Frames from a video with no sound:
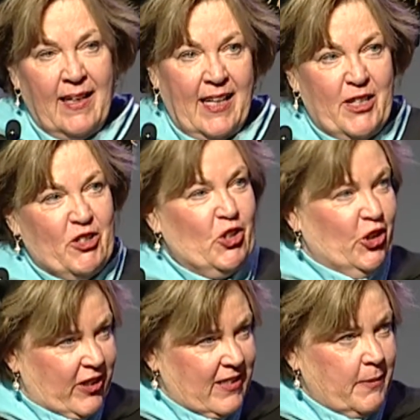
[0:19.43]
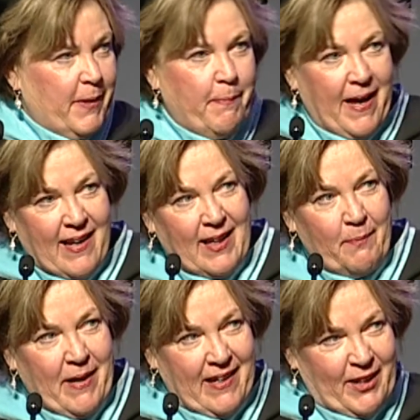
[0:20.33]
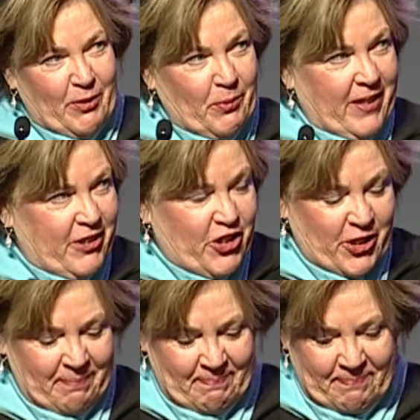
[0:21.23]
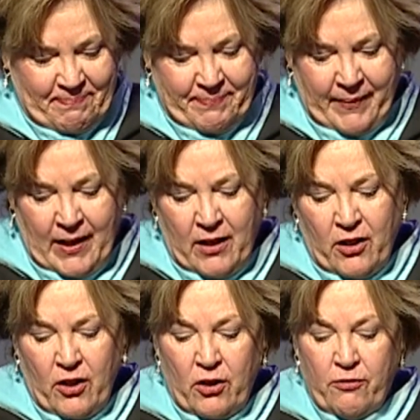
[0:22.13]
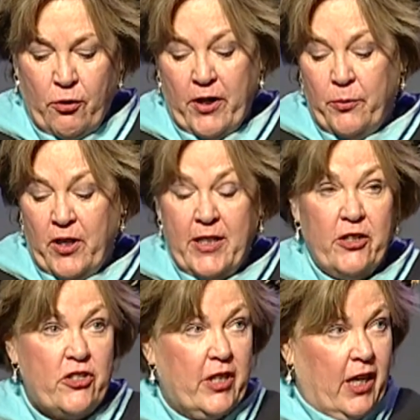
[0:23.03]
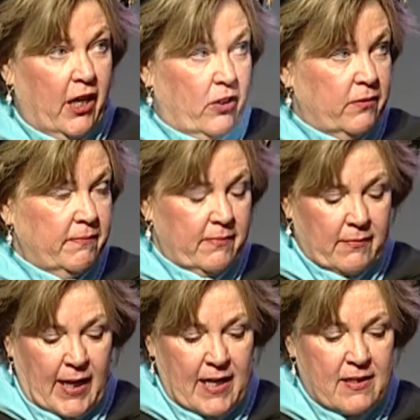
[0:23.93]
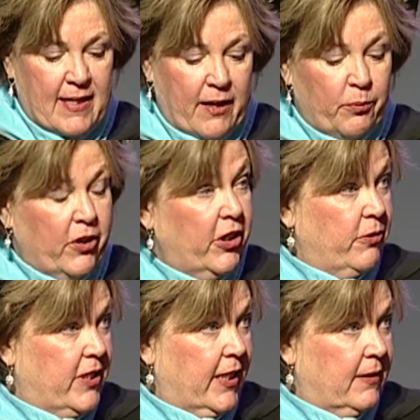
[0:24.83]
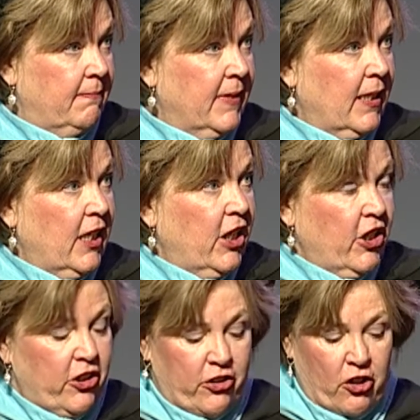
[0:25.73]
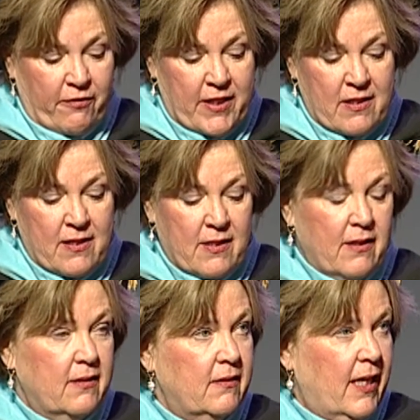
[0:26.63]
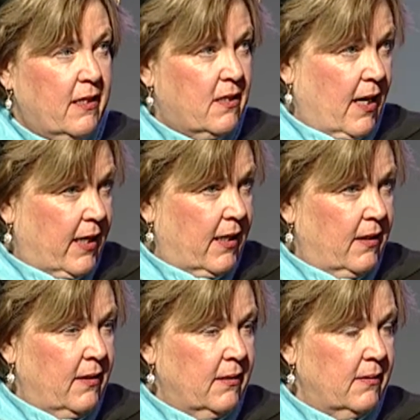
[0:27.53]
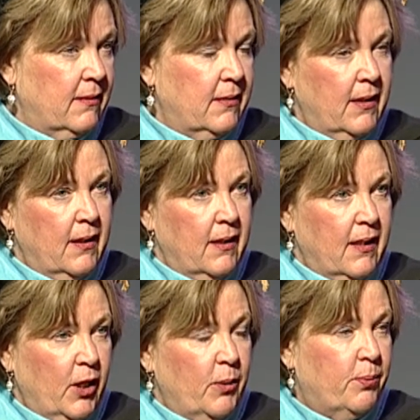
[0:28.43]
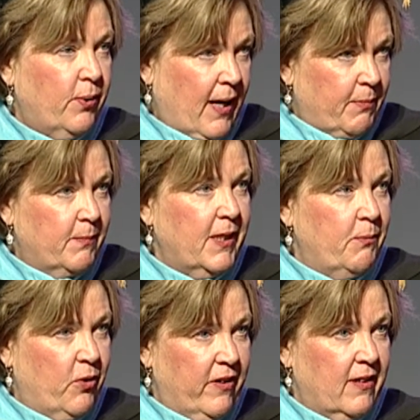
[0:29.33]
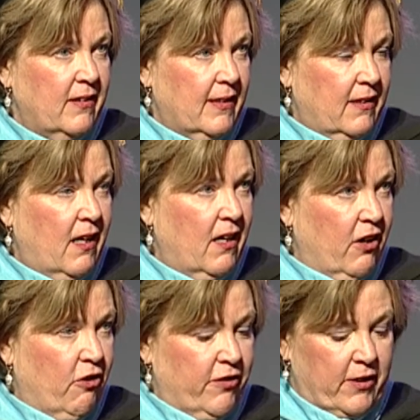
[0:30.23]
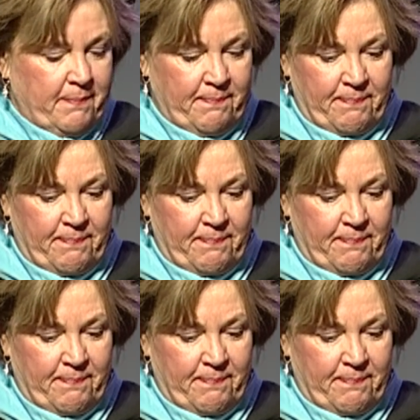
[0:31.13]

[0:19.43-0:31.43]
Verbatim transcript: It is good to be back on Monteagle Ridge. 41 years ago, I sat where you did, nervous, excited, probably more than a little hungover.